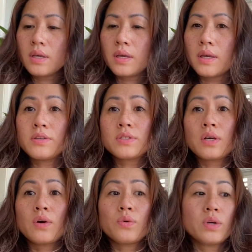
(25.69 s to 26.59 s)
Okay,
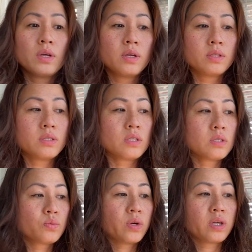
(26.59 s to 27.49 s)
so this
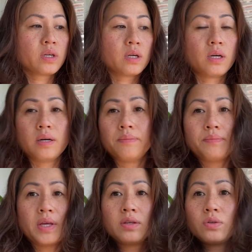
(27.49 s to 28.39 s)
is where
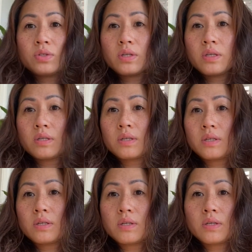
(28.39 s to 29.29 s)
I usually
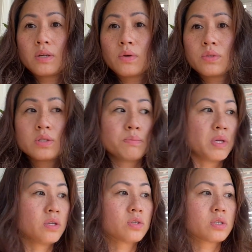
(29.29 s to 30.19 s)
go to the
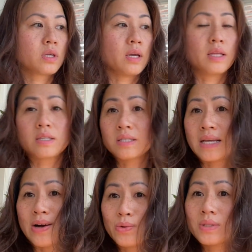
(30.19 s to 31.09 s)
beach at the
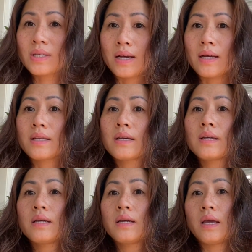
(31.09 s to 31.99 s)
sound side,
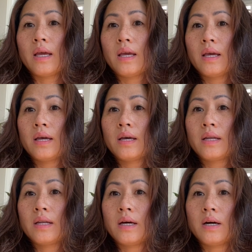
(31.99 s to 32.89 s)

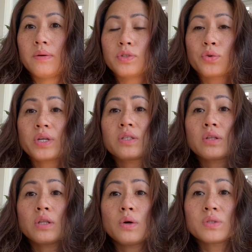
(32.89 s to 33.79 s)
and during the
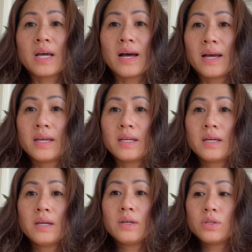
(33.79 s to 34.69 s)
low tide,
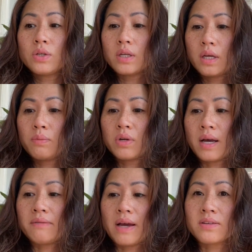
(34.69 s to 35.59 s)
you can able to
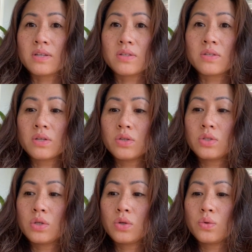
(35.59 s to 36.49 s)
have access
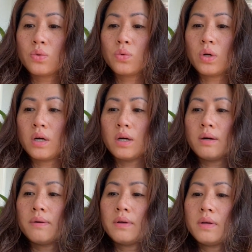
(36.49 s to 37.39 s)
to
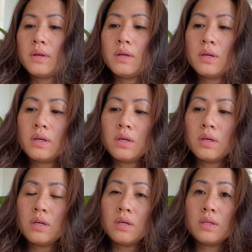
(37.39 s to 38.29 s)

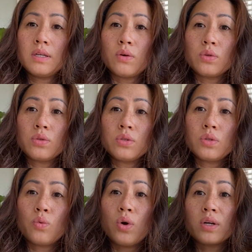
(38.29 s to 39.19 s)

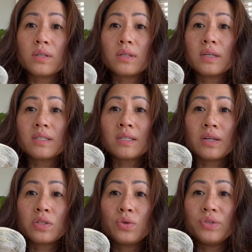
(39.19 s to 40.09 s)
the water is
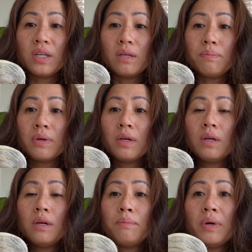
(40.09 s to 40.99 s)
not too deep.
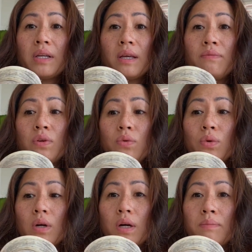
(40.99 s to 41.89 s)
But if
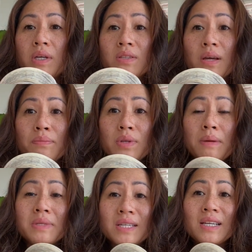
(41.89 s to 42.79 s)
you because
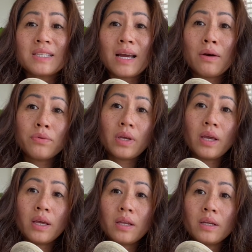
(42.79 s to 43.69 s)
I'm sitting down
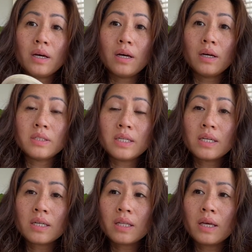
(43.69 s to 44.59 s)
and
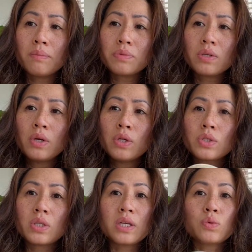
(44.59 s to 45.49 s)
digging clams,
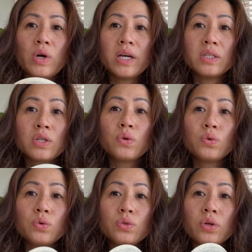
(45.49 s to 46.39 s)
so that's why I
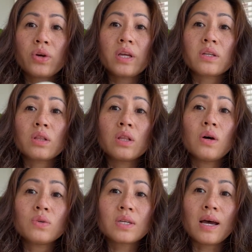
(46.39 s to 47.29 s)
do during the
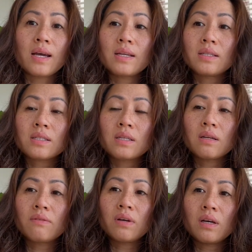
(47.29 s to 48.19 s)
low tide instead
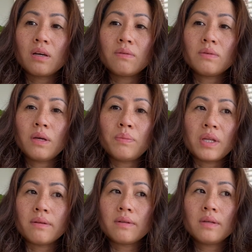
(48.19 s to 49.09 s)
of
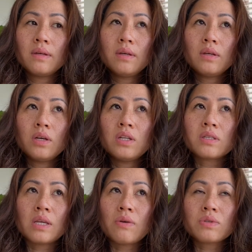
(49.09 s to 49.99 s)
in the
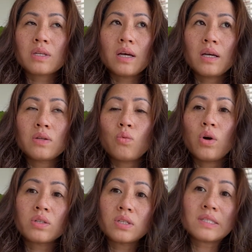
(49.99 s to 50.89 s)
sound side,
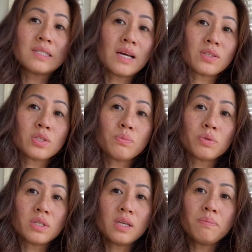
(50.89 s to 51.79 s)
water is not
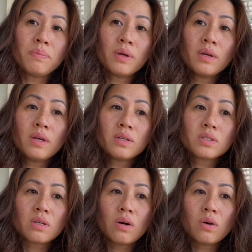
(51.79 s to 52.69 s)
super deep.
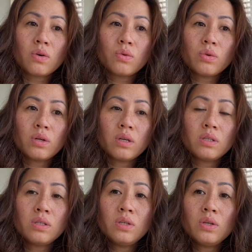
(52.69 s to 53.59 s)
So
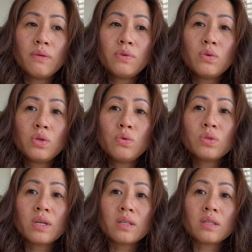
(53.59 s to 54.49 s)
if you're
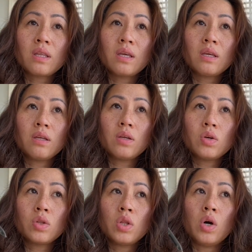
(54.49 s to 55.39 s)
using the
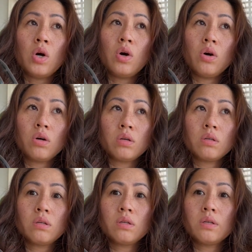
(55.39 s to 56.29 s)

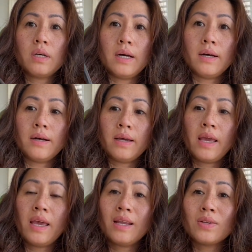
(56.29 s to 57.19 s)
long
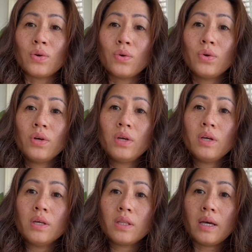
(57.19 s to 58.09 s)
handle
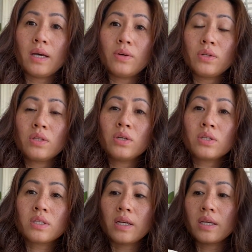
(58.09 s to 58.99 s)
that
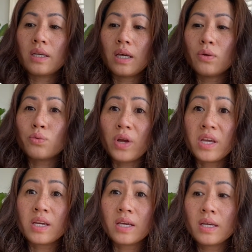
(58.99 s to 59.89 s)
looks like a
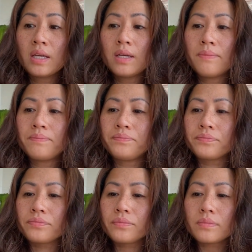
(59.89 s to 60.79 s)
rake,
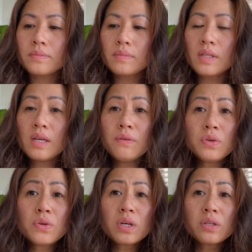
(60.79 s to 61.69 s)
if
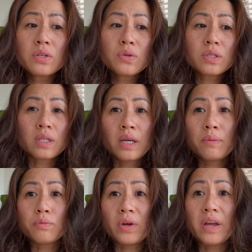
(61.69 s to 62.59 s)
you're gonna use a
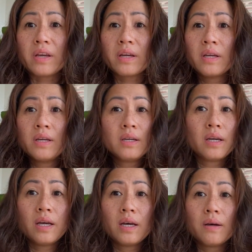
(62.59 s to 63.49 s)
clam rake,
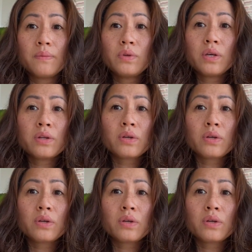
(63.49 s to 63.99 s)
you can